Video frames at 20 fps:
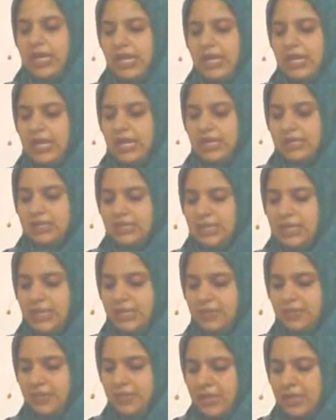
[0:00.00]
and
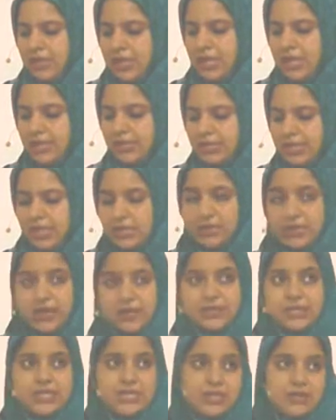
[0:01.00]
um, I'll tell you
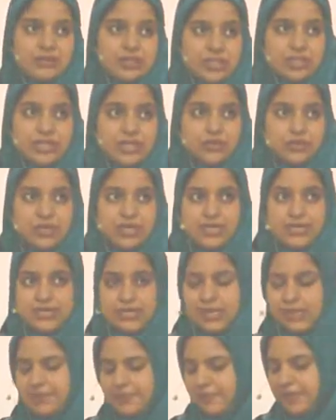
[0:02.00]
how it sounds and then
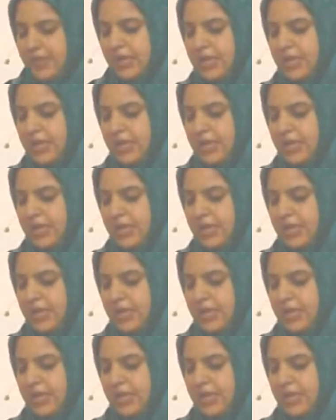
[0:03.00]
translate.